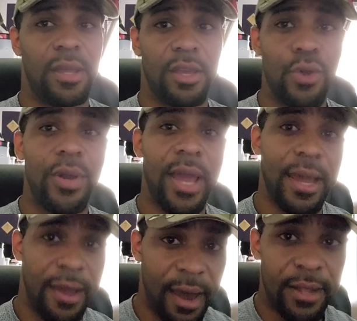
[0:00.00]
you
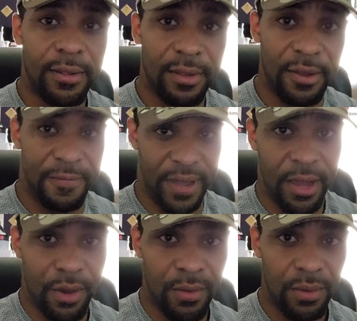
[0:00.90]
can gut the
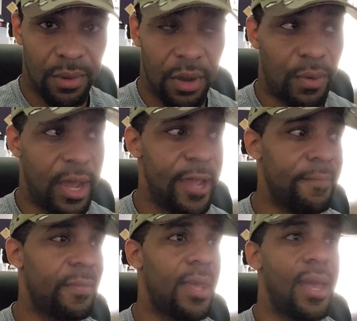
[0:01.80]
vehicle,
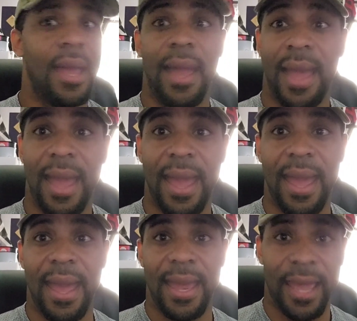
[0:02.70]
okay?
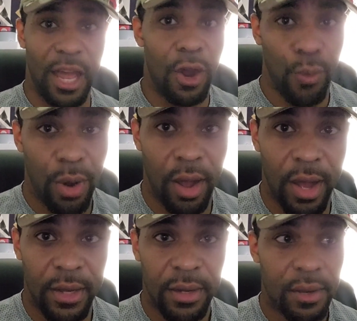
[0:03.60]
And it'll
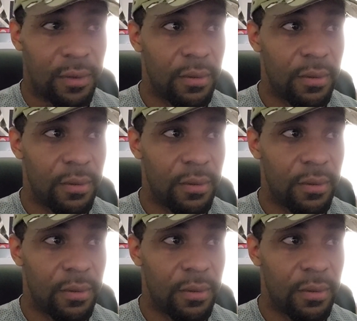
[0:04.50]
run